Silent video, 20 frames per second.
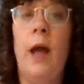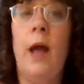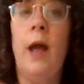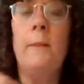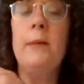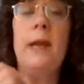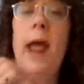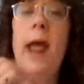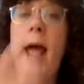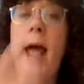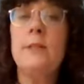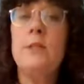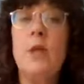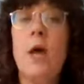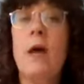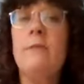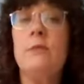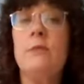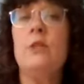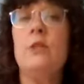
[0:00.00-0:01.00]
I mean, hats
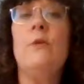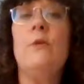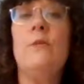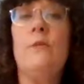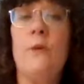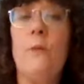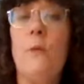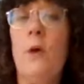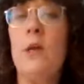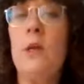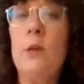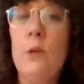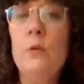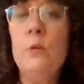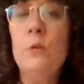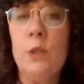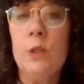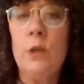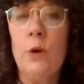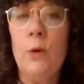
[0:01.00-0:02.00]
off to you for what
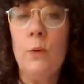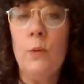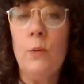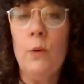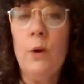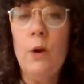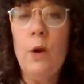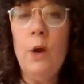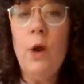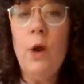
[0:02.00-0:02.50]
you do